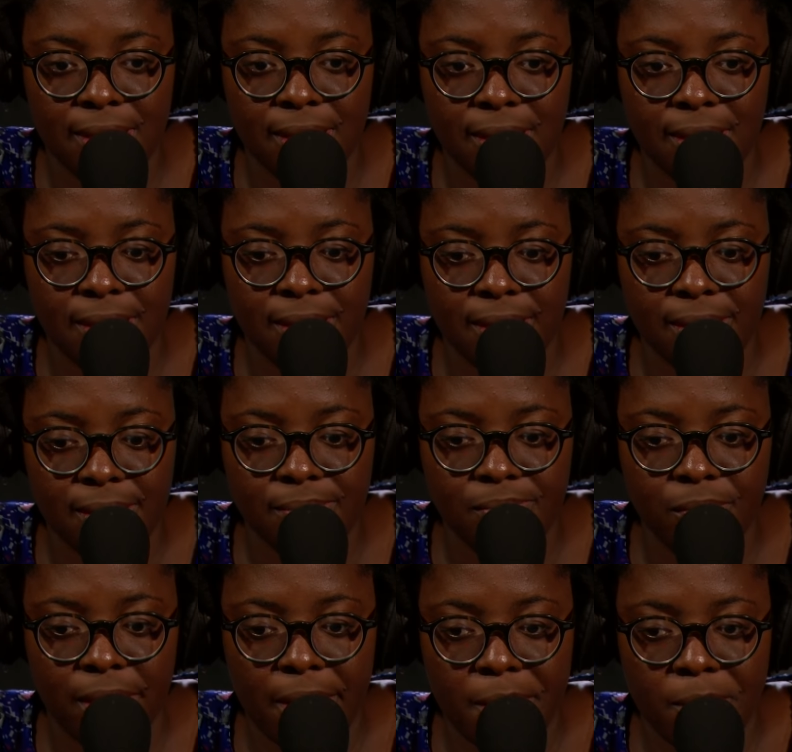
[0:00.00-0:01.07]
to to
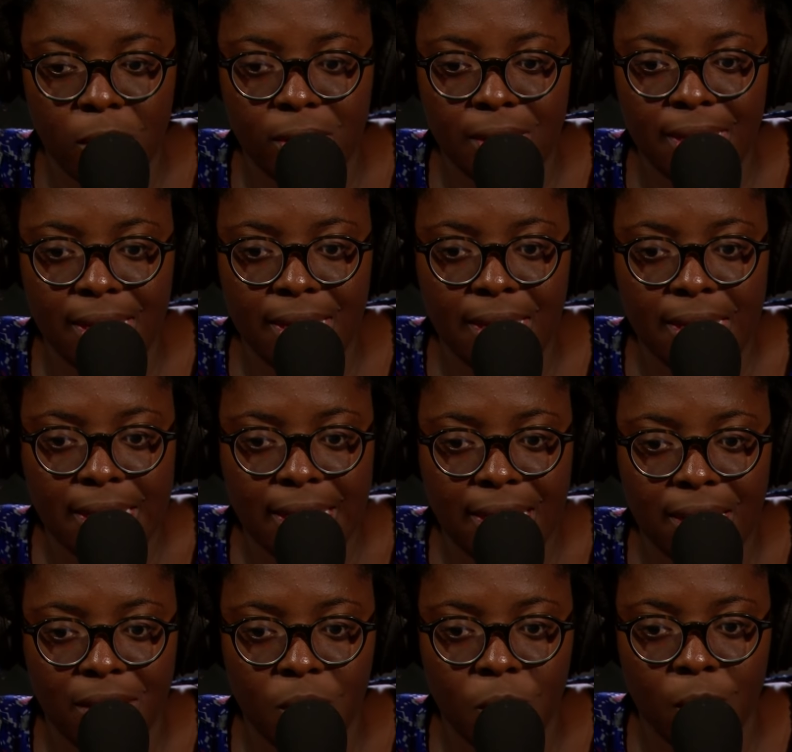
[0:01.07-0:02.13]
um, articulate
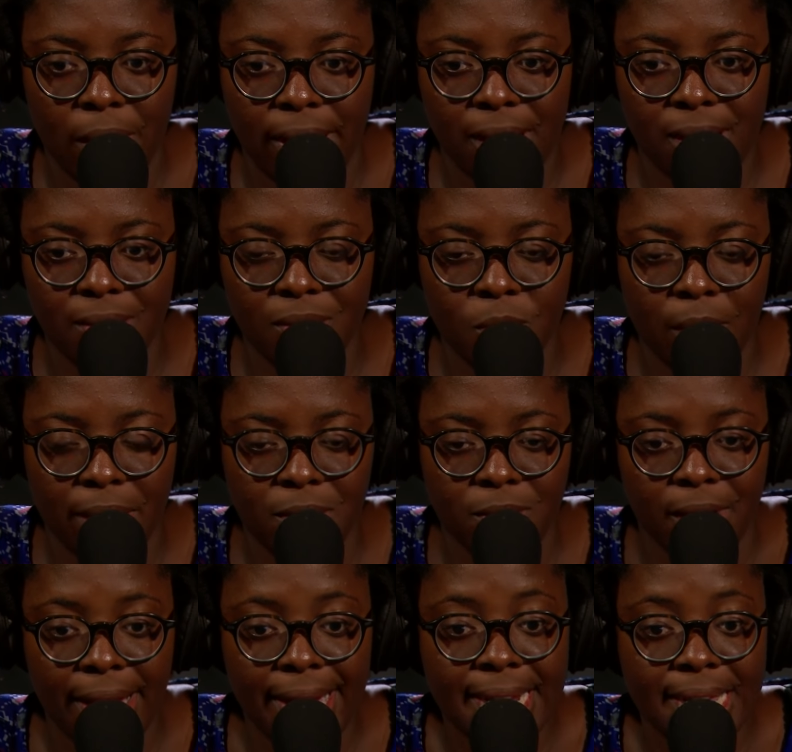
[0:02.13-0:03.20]
it quite quite
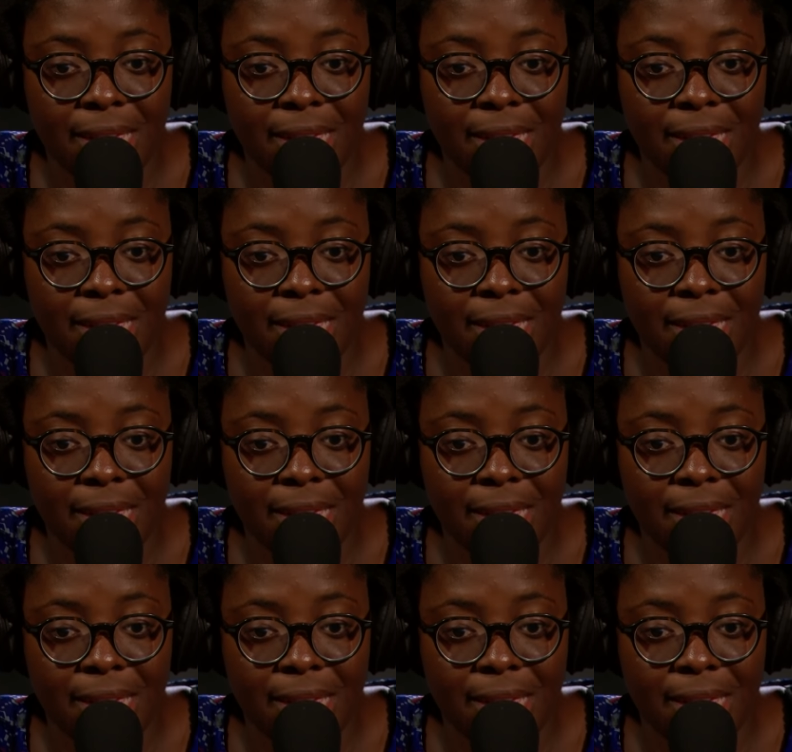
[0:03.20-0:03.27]
right.